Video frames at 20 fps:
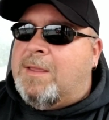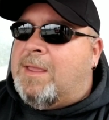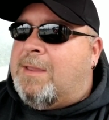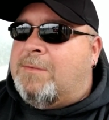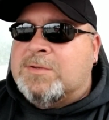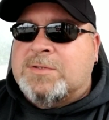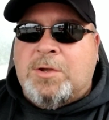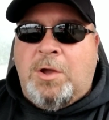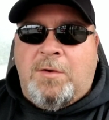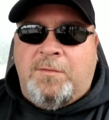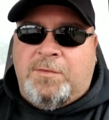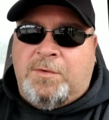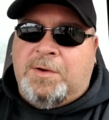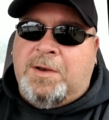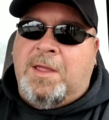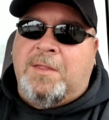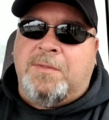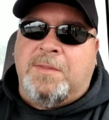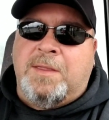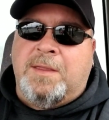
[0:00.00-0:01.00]
it was all for
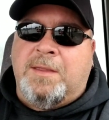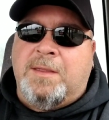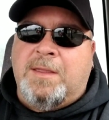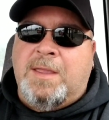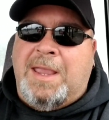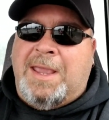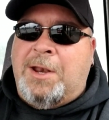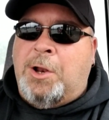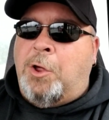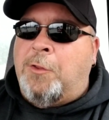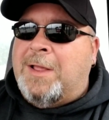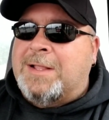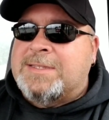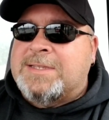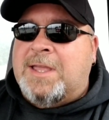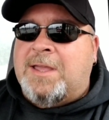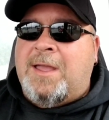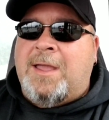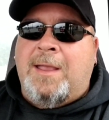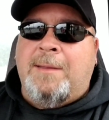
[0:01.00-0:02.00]
nothing. And all that
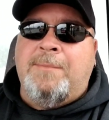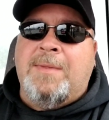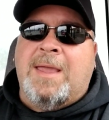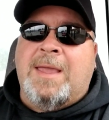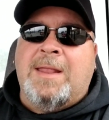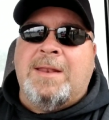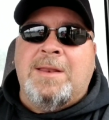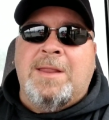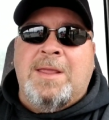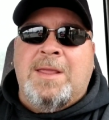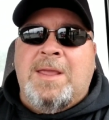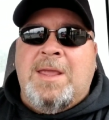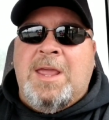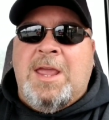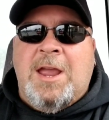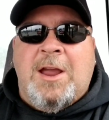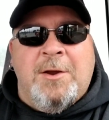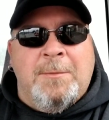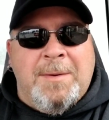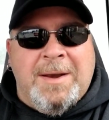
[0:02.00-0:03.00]
time that
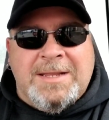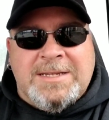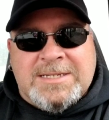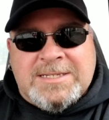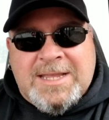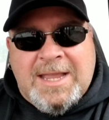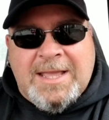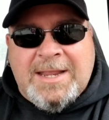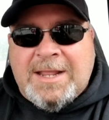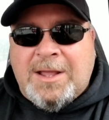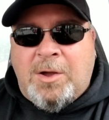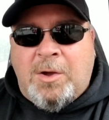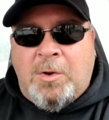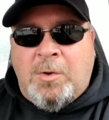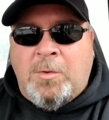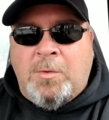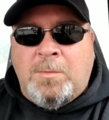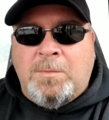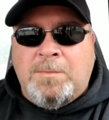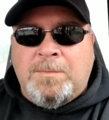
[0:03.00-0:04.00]
everybody stayed at
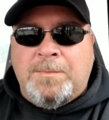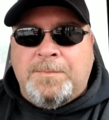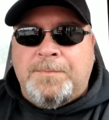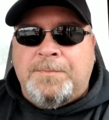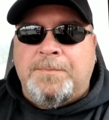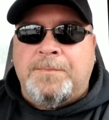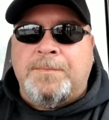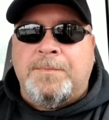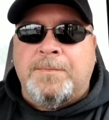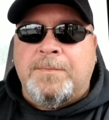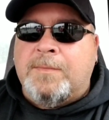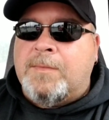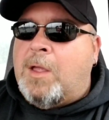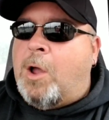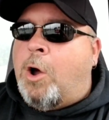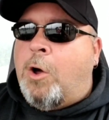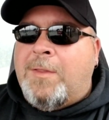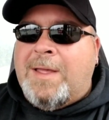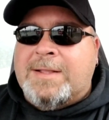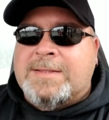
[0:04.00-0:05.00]
home,
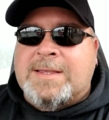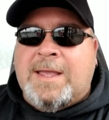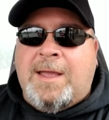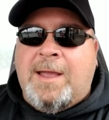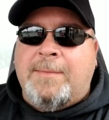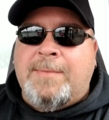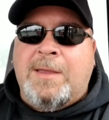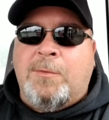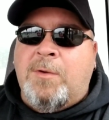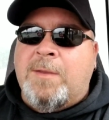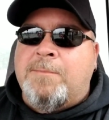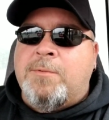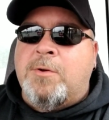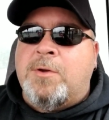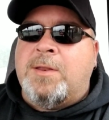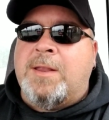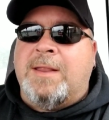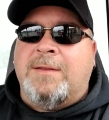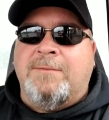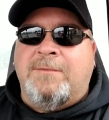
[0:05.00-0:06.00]
all that time that we
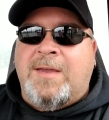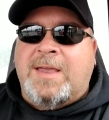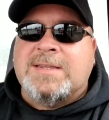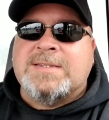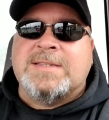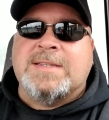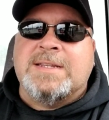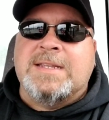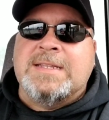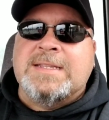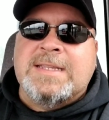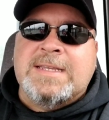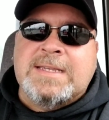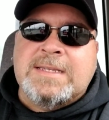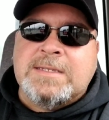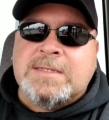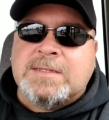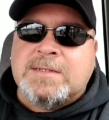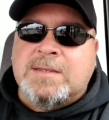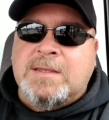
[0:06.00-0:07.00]
invested in
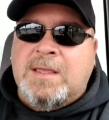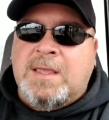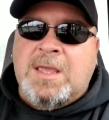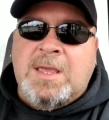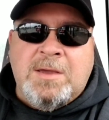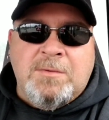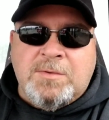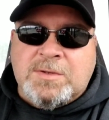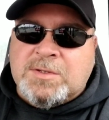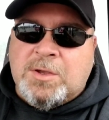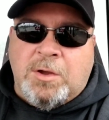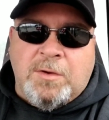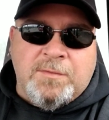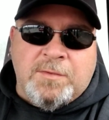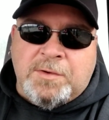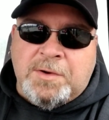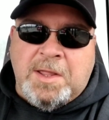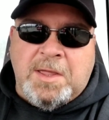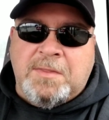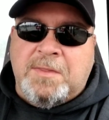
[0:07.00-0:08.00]
this was all
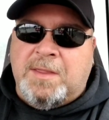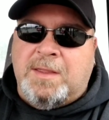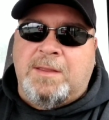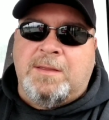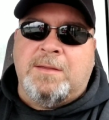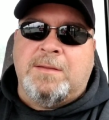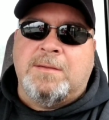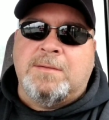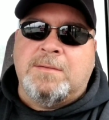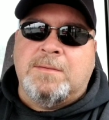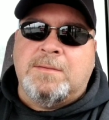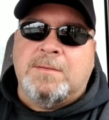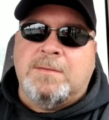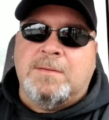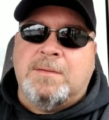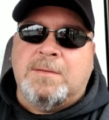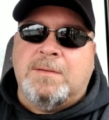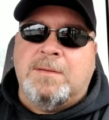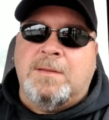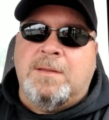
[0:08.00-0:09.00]
for nothing.
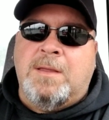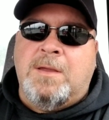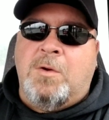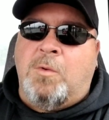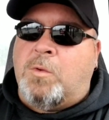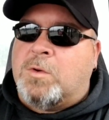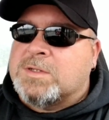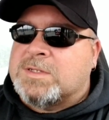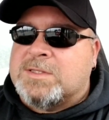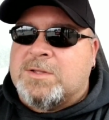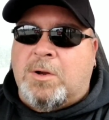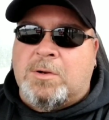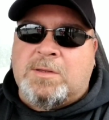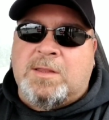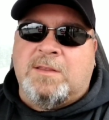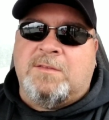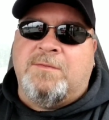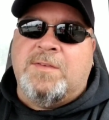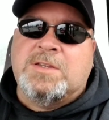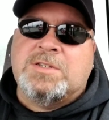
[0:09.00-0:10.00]
We'll start
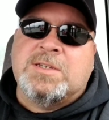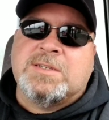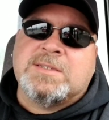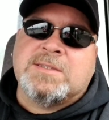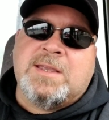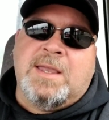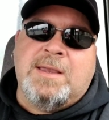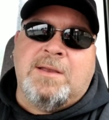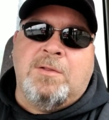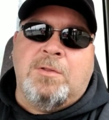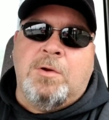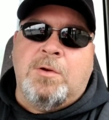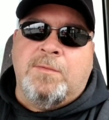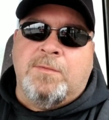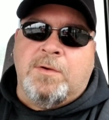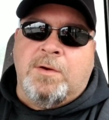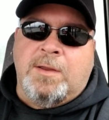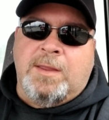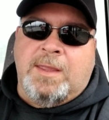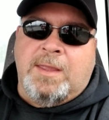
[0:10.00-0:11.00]
this vicious cycle
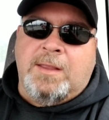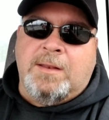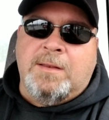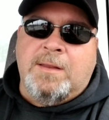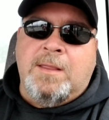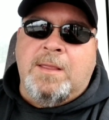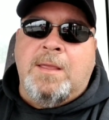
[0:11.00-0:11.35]
over again.